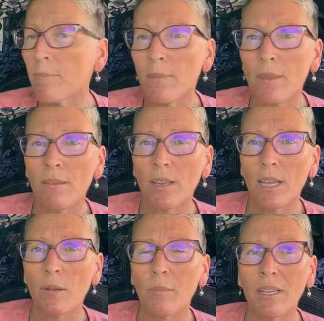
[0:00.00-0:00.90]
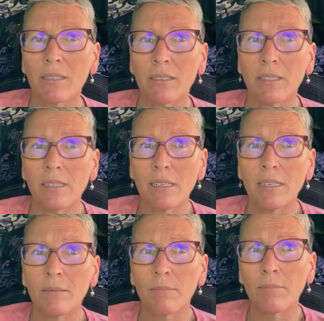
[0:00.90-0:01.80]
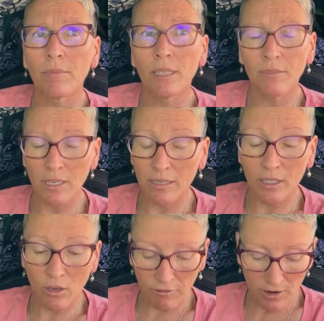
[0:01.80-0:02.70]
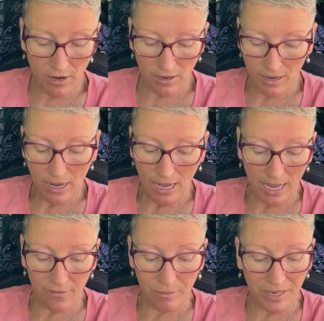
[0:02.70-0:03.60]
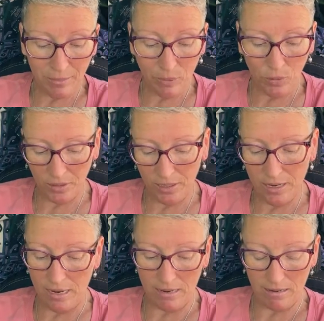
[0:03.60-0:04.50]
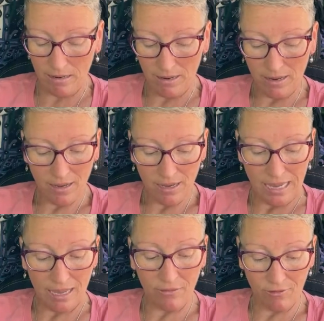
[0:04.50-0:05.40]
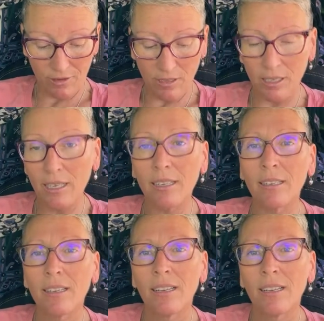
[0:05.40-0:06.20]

If I had to pick a city to live in so far, I haven't been to Portland yet. I have a feeling